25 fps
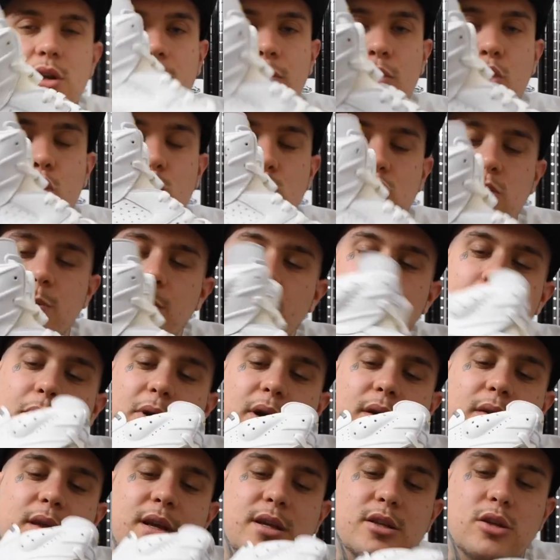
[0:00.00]
Of course, I'll be
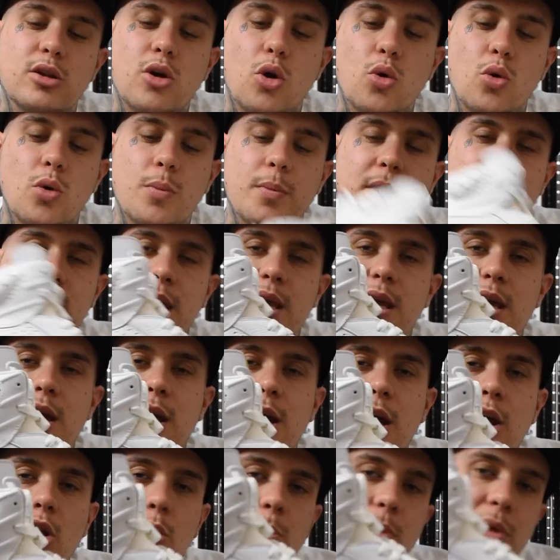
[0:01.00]
bringing these along with me,
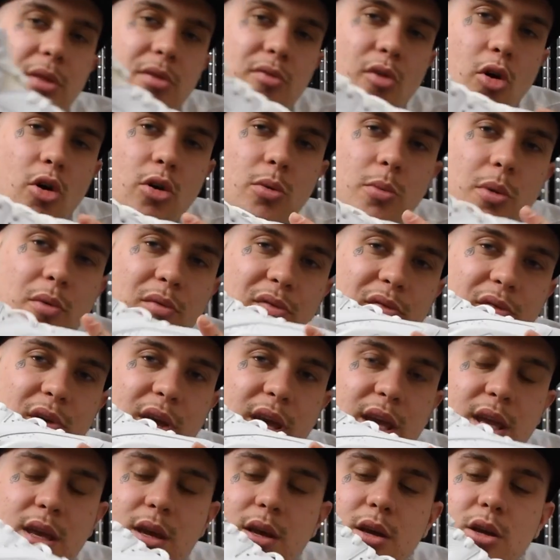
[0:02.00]
and I'll be throwing them on
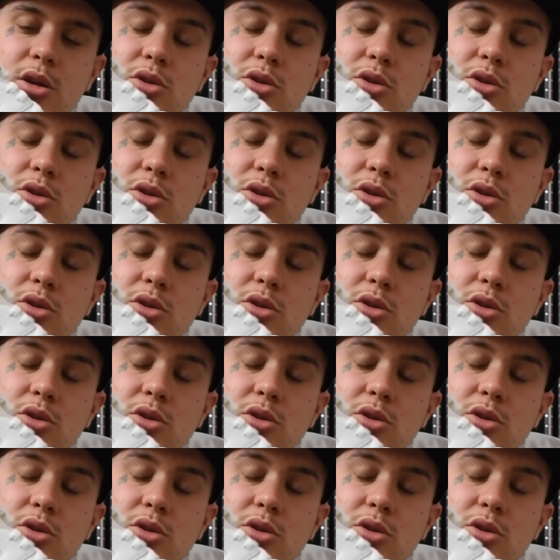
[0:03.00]
feet.